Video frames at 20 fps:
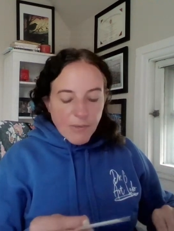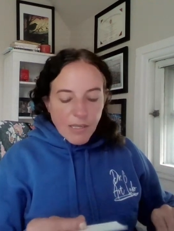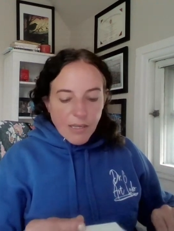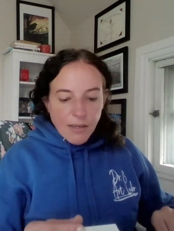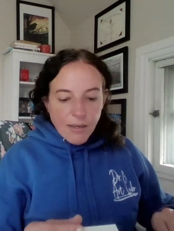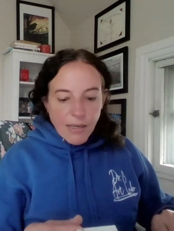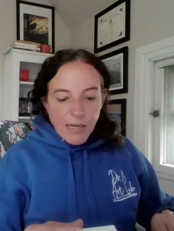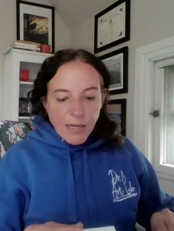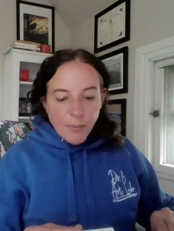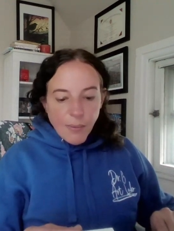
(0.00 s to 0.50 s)

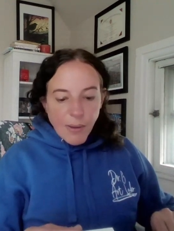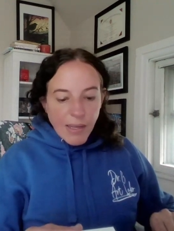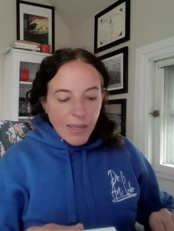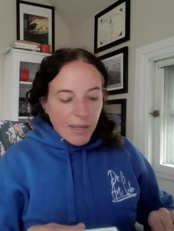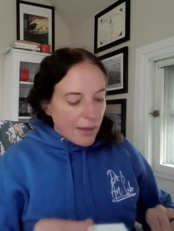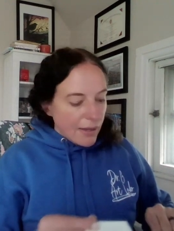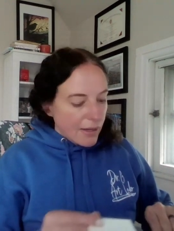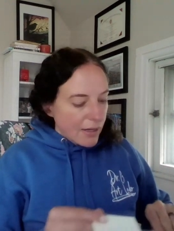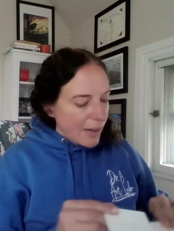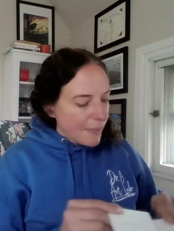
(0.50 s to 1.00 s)
anyway,
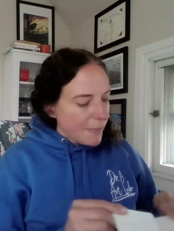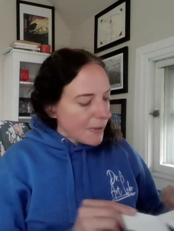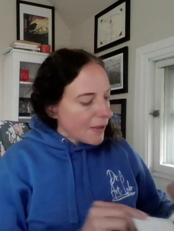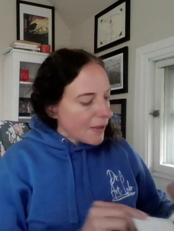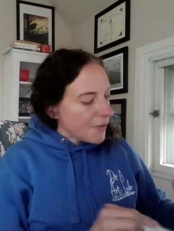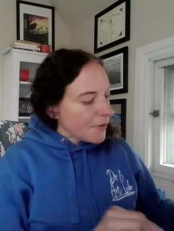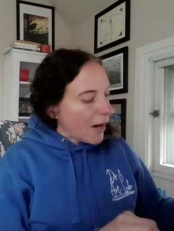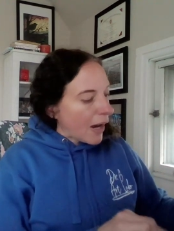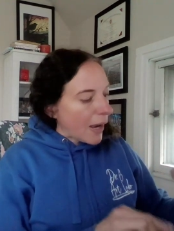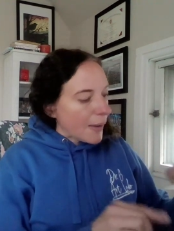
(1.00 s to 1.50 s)
a couple
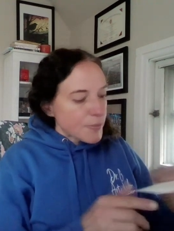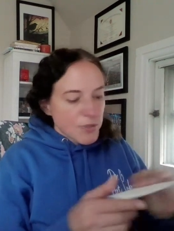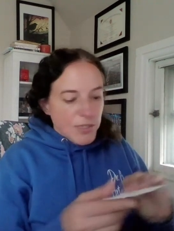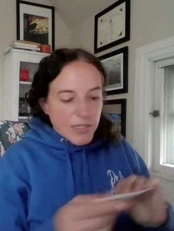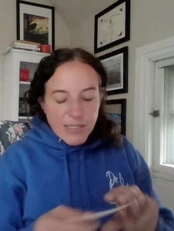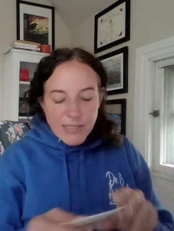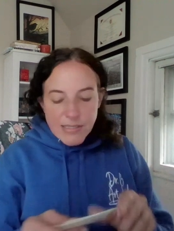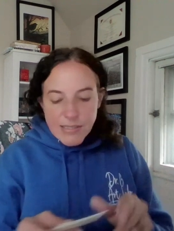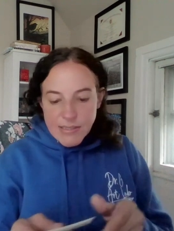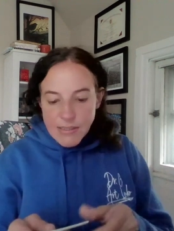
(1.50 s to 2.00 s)
other
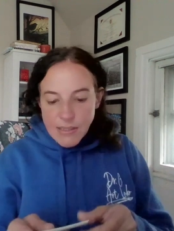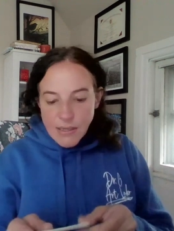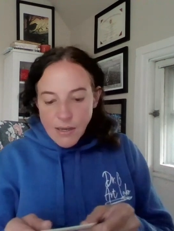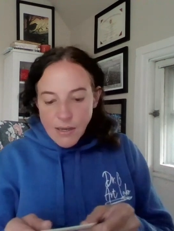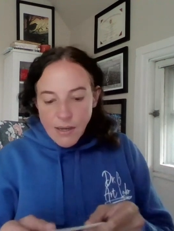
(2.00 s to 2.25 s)
options.